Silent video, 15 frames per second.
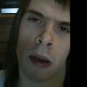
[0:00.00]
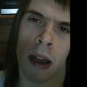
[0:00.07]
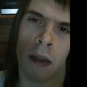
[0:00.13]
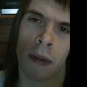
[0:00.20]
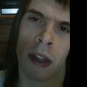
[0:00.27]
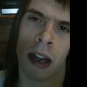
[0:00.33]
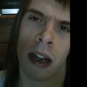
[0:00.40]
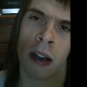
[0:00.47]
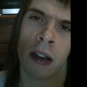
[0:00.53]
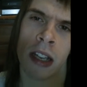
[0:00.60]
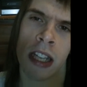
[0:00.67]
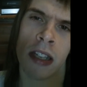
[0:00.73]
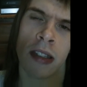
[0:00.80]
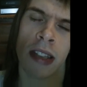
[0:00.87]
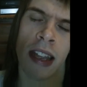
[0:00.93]
out there.
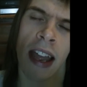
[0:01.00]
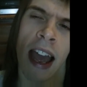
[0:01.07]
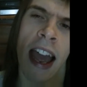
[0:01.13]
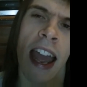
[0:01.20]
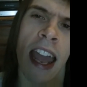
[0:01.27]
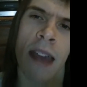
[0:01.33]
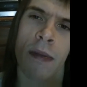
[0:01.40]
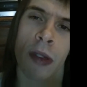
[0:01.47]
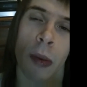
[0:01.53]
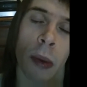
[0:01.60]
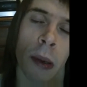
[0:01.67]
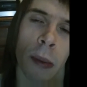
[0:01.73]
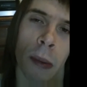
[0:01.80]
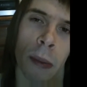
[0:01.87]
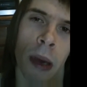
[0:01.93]
You see, I have
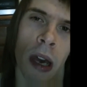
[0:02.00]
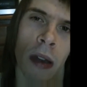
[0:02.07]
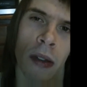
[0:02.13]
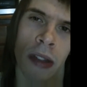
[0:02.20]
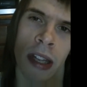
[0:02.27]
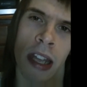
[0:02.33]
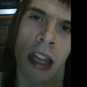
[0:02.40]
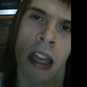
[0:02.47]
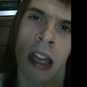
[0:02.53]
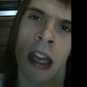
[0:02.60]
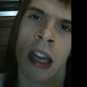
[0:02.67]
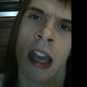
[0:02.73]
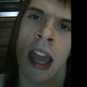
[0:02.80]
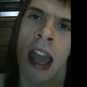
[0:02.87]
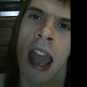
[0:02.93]
cerebral palsy,
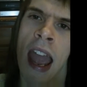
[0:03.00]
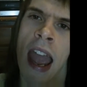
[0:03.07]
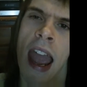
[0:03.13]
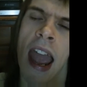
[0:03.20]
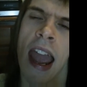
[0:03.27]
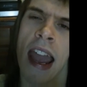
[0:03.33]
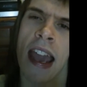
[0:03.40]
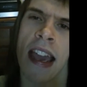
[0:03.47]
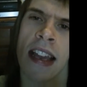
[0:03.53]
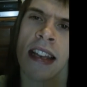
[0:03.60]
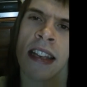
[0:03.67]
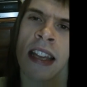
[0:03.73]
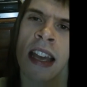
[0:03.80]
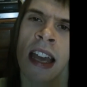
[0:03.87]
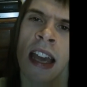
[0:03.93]

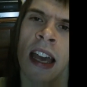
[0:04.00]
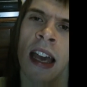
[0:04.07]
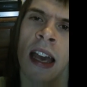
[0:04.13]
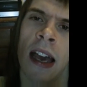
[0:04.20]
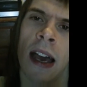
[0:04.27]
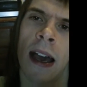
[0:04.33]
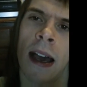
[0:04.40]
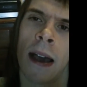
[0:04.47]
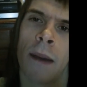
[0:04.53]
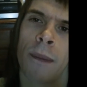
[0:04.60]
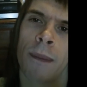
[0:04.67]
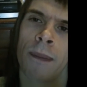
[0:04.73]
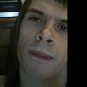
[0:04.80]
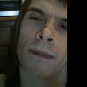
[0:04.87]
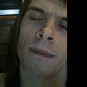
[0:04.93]
and
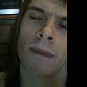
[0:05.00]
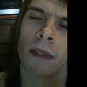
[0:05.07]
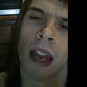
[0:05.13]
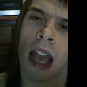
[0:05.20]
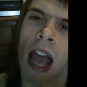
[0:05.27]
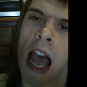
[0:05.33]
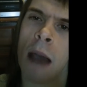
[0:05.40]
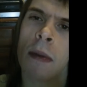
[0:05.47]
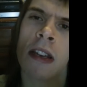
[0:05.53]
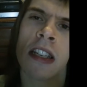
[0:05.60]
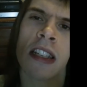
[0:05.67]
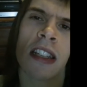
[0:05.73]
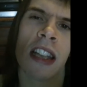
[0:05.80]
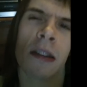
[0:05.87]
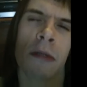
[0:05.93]
I would
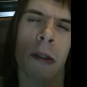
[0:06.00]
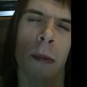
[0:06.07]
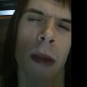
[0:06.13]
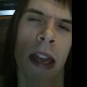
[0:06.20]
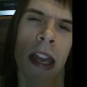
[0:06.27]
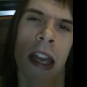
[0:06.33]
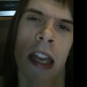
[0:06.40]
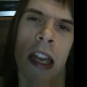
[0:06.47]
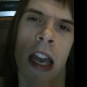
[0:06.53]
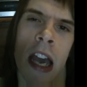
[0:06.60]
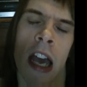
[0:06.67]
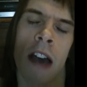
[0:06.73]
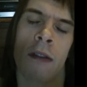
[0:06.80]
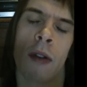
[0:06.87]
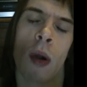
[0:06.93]
just love to be
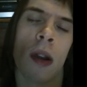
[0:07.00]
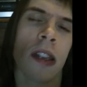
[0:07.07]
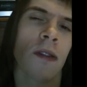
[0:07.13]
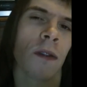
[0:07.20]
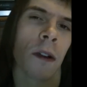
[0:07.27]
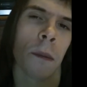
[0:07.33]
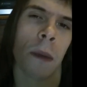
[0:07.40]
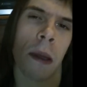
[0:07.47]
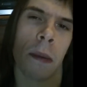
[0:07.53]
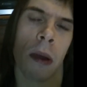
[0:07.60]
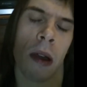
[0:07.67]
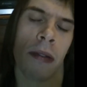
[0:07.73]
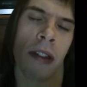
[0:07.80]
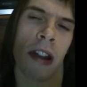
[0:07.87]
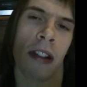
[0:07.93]
a voice for people
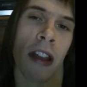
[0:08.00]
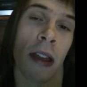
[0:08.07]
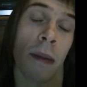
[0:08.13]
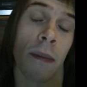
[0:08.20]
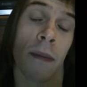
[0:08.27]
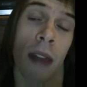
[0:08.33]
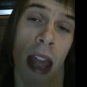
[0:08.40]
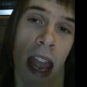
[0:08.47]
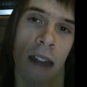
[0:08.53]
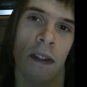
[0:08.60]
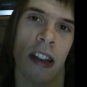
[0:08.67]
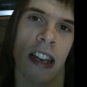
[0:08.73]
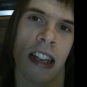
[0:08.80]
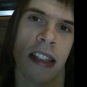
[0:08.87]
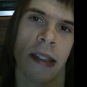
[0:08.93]
out there that have
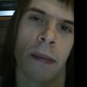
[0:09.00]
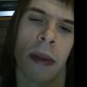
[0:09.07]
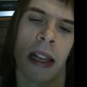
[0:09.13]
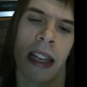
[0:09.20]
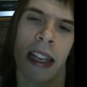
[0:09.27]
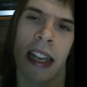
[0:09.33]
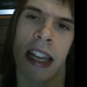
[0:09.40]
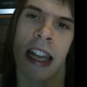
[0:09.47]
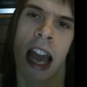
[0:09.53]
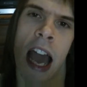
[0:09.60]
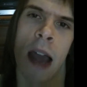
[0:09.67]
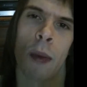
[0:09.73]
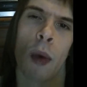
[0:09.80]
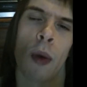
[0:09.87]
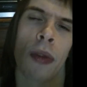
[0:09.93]
a disability.
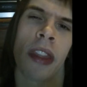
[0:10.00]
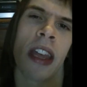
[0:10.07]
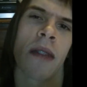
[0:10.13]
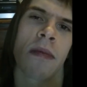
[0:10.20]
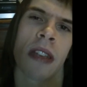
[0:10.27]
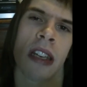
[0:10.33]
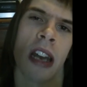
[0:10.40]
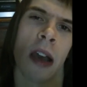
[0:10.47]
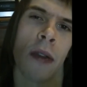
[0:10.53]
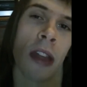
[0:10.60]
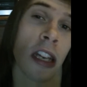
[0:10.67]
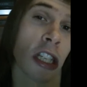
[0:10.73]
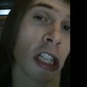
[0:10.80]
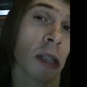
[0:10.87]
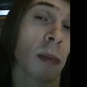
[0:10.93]
I want them to know
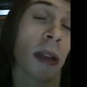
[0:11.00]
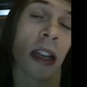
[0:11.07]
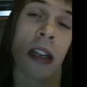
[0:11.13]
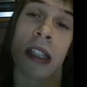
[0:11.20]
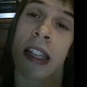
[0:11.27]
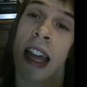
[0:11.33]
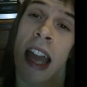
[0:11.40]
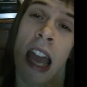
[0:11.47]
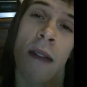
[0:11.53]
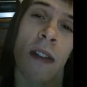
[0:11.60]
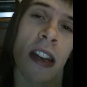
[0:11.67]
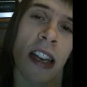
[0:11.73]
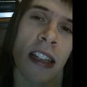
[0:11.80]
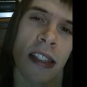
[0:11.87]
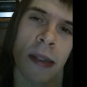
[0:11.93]
that just because they have
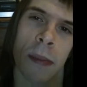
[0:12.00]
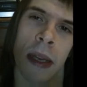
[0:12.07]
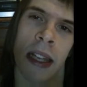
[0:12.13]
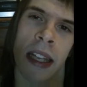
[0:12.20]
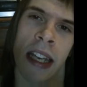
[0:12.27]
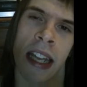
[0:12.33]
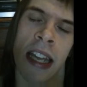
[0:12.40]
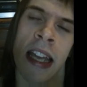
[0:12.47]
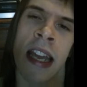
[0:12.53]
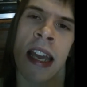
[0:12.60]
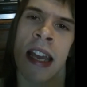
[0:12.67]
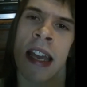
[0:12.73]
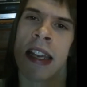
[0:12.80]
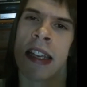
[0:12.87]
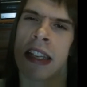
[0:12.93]
a disability
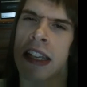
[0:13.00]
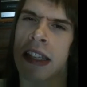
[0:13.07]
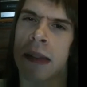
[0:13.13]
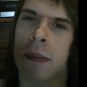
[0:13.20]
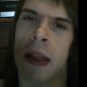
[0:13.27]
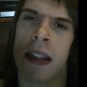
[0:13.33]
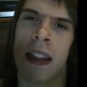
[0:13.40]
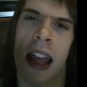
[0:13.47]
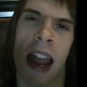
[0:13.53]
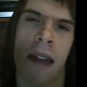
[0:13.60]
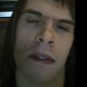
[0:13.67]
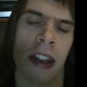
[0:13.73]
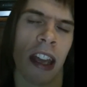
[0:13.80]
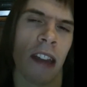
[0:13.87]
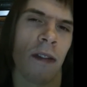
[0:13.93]
doesn't mean they
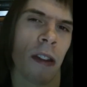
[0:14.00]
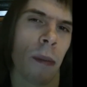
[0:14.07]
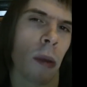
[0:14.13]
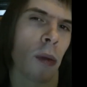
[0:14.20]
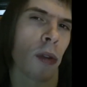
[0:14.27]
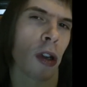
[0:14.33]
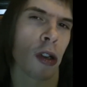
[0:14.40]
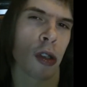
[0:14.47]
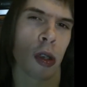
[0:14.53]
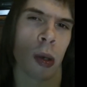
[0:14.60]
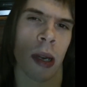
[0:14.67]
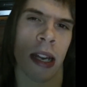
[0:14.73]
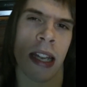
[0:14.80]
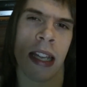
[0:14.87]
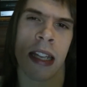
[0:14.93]
have to give up on their
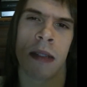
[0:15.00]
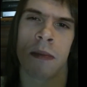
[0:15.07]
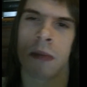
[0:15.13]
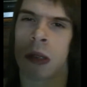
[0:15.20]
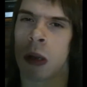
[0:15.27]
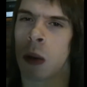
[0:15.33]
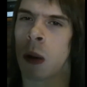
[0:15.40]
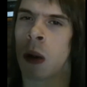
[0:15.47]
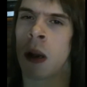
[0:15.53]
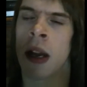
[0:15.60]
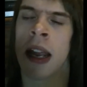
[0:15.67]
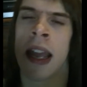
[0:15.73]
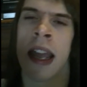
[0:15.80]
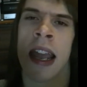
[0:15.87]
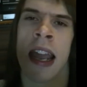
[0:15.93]
dreams or
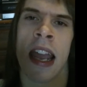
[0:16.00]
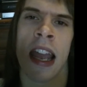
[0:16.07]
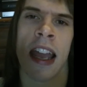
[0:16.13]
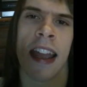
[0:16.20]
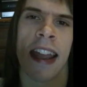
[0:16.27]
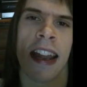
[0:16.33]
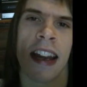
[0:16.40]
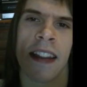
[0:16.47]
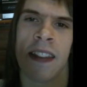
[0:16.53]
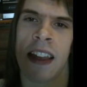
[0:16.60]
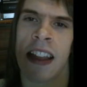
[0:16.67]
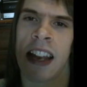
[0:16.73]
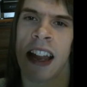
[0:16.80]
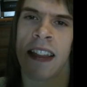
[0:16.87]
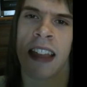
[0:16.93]

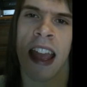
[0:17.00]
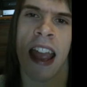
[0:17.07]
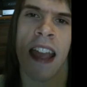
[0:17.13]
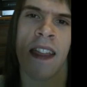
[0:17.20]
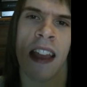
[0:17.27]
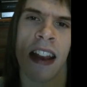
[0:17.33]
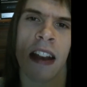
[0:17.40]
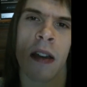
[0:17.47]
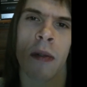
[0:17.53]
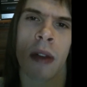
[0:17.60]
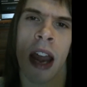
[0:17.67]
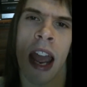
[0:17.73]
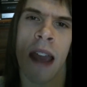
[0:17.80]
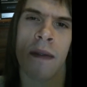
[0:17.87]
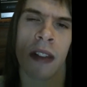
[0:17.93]
anything like that, and they
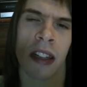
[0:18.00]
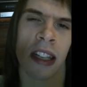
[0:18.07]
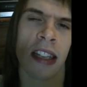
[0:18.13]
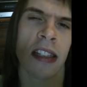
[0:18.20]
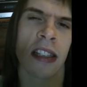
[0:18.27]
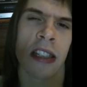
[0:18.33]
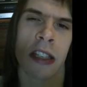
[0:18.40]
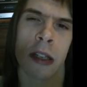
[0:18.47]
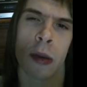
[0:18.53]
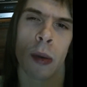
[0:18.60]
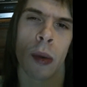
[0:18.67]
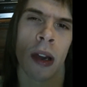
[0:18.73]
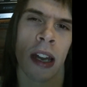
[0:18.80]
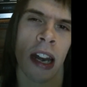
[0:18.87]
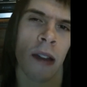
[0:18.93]
don't have to listen to
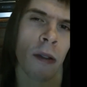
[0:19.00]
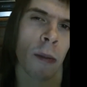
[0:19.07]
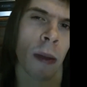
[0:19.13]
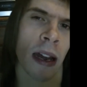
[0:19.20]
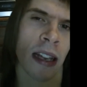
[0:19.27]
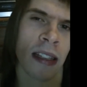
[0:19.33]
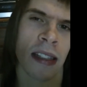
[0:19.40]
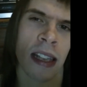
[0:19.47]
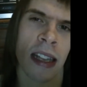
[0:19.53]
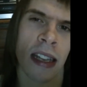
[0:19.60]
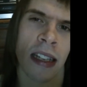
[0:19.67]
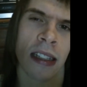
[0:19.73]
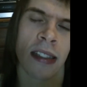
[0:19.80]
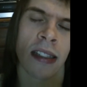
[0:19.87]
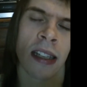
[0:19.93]
what everybody
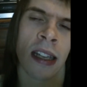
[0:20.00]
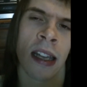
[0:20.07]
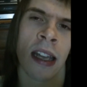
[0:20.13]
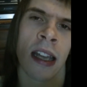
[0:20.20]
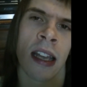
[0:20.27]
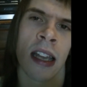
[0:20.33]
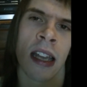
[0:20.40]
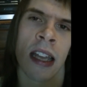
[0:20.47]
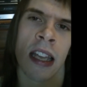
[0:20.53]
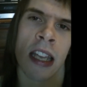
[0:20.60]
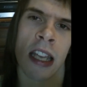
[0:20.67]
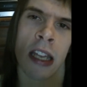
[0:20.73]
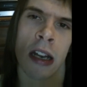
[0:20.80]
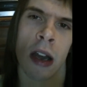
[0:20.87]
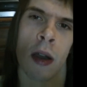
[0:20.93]
says.
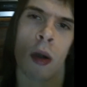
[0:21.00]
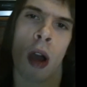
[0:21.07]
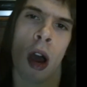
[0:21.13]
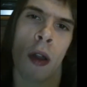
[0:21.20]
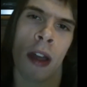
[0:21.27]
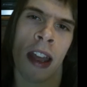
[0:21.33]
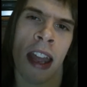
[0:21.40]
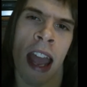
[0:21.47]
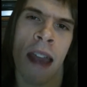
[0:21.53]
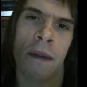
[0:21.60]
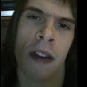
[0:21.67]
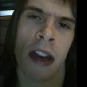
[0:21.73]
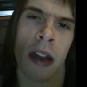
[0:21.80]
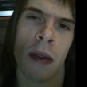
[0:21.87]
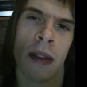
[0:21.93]
You know, all they have
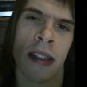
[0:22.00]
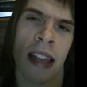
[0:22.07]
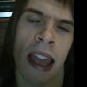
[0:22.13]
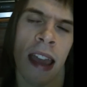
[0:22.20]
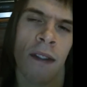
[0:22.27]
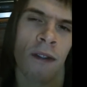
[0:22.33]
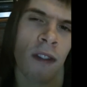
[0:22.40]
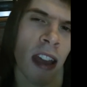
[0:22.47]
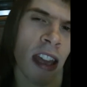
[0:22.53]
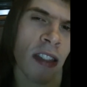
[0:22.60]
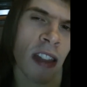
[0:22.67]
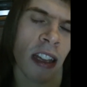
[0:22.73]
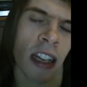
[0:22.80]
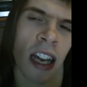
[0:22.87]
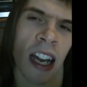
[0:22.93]
to do is have faith
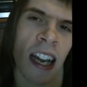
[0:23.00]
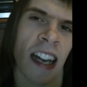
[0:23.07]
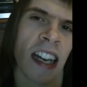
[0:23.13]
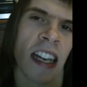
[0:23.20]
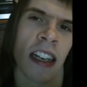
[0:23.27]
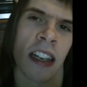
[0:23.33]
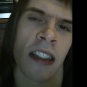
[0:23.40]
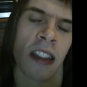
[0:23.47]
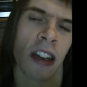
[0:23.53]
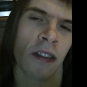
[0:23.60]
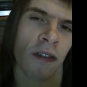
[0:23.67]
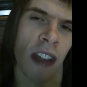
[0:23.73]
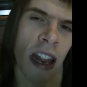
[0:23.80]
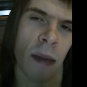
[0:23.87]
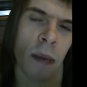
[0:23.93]
in God and their
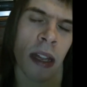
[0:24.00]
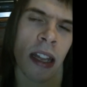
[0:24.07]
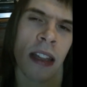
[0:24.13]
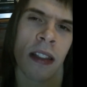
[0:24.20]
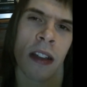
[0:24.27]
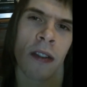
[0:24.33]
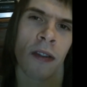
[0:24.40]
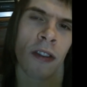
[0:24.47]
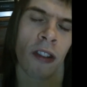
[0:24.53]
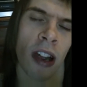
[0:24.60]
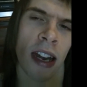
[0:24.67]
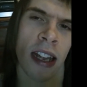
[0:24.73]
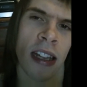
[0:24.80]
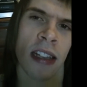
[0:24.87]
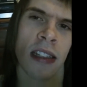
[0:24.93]
family and their
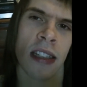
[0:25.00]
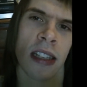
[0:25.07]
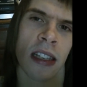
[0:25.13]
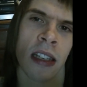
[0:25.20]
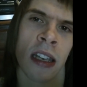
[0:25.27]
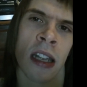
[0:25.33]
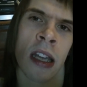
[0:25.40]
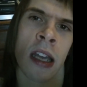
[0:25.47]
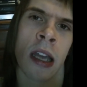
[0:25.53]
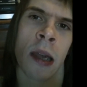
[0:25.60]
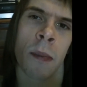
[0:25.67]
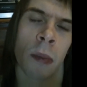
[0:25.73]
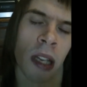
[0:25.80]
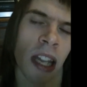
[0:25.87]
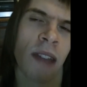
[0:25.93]
friends and
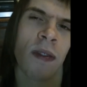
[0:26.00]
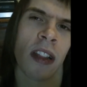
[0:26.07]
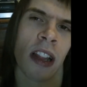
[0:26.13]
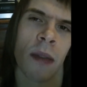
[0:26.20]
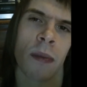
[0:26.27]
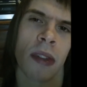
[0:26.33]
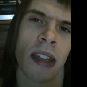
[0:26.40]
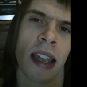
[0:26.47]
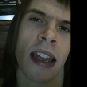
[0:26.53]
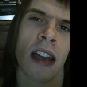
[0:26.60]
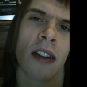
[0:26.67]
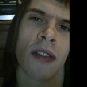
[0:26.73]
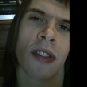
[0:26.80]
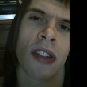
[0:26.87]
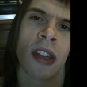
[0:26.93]
believe in
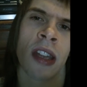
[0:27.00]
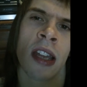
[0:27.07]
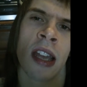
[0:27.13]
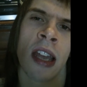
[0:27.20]
themselves,